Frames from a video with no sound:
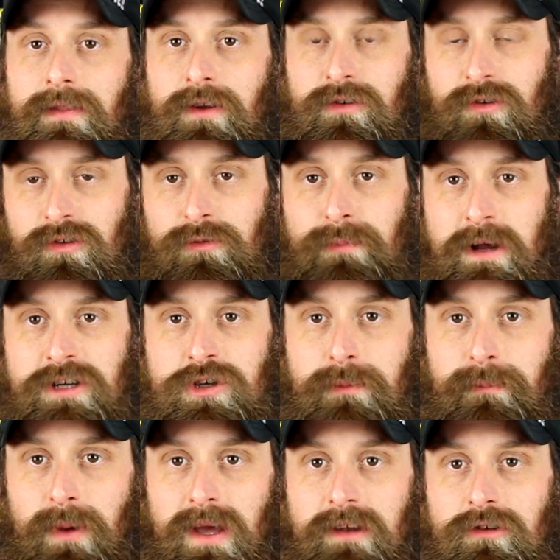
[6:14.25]
There's a special
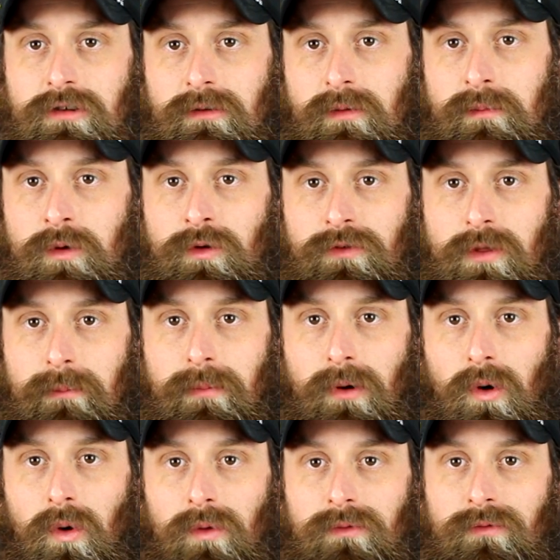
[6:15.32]
bit to remove the
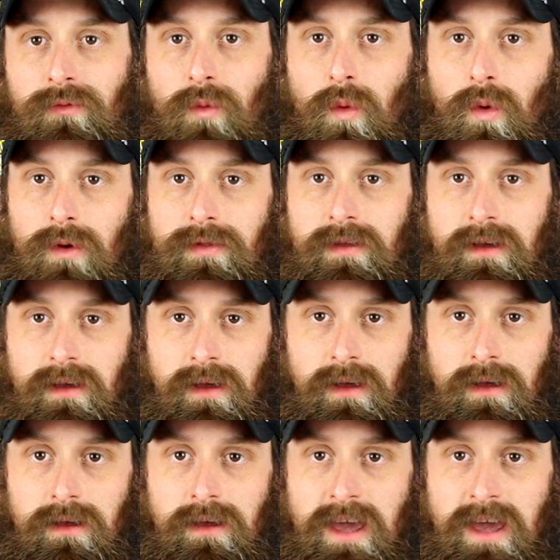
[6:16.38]
bolt for the